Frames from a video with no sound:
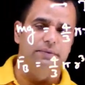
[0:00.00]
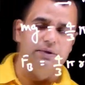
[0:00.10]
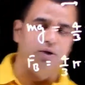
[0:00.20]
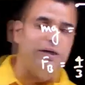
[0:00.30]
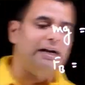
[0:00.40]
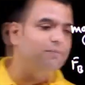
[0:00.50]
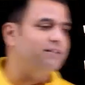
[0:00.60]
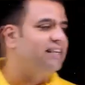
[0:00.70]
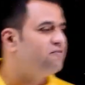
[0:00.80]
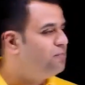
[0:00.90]
So that much
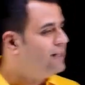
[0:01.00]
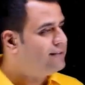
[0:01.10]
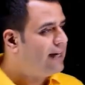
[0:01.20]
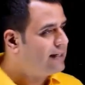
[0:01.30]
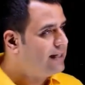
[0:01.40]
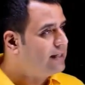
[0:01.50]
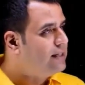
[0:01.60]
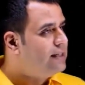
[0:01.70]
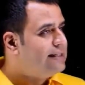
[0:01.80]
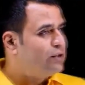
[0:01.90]
Fb is acting.
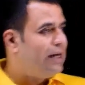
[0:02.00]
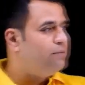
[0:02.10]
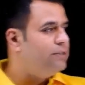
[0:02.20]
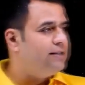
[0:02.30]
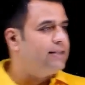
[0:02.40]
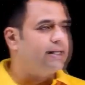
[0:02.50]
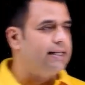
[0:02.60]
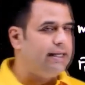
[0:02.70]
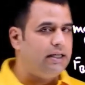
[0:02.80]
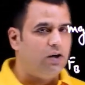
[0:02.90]
So mg is
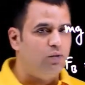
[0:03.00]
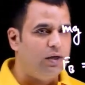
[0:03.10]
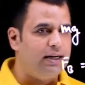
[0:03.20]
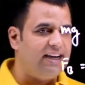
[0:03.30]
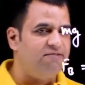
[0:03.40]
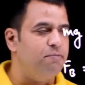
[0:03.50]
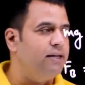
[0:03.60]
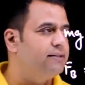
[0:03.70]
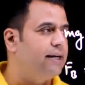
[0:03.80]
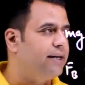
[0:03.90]
acting downward, Fb
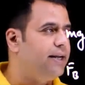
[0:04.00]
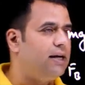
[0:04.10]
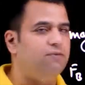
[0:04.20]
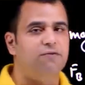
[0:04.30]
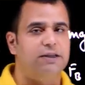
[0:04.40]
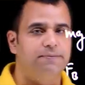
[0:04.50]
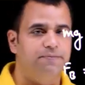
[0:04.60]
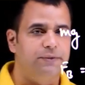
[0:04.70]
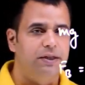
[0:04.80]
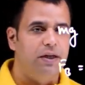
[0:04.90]
is acting upward.
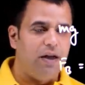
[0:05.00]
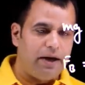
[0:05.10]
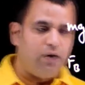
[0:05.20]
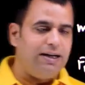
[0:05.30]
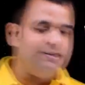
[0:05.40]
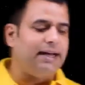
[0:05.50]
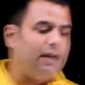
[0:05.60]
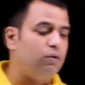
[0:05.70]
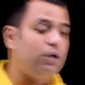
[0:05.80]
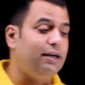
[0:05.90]
Now let's
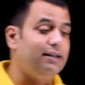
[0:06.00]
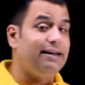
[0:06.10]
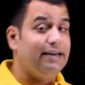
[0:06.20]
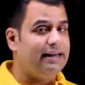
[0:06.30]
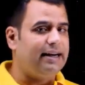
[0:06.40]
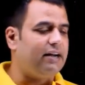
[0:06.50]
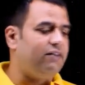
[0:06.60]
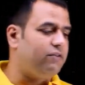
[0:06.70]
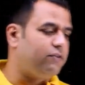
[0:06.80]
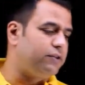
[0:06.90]
calculate the net
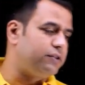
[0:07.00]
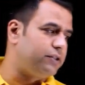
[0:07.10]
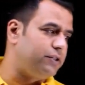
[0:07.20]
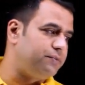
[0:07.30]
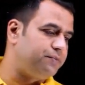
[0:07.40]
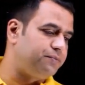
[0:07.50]
driving force. So